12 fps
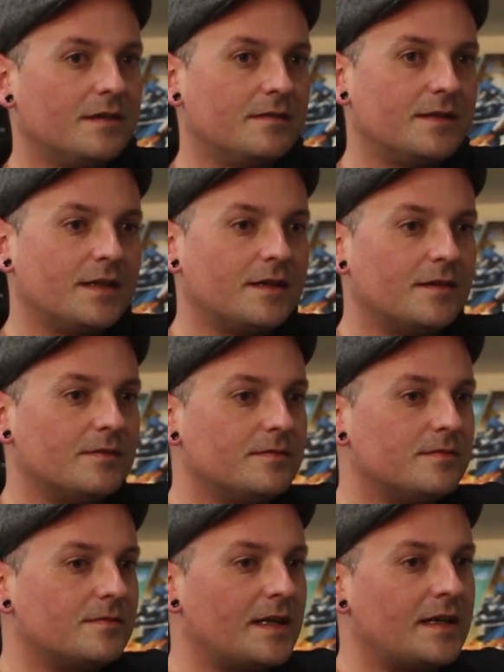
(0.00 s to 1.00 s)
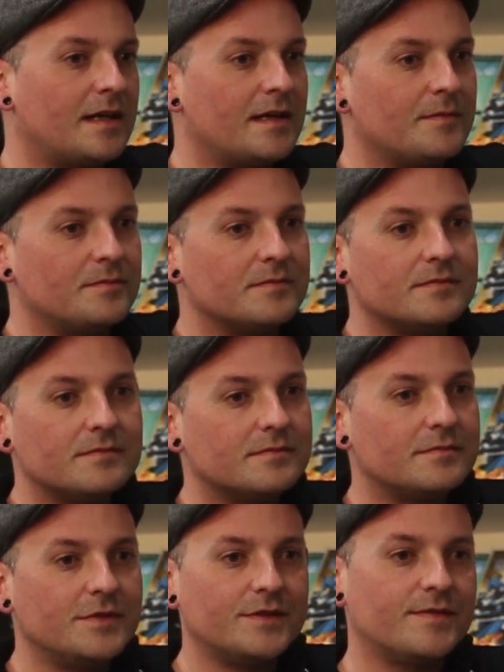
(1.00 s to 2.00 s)
You know,
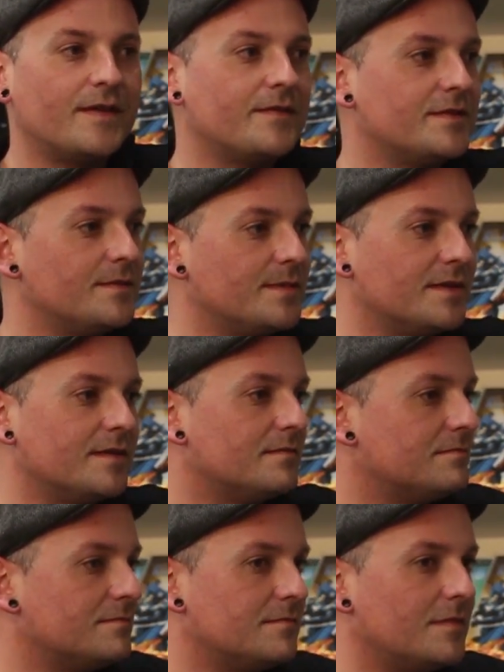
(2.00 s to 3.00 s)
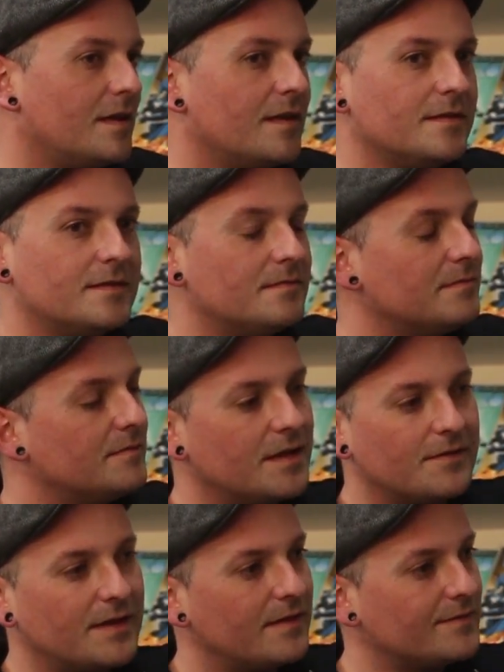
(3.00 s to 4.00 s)
who's your favorite superhero? I
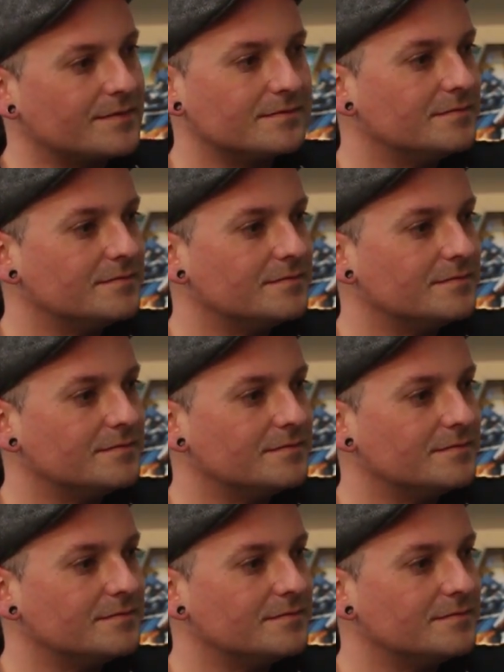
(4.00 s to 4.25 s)
don't have one.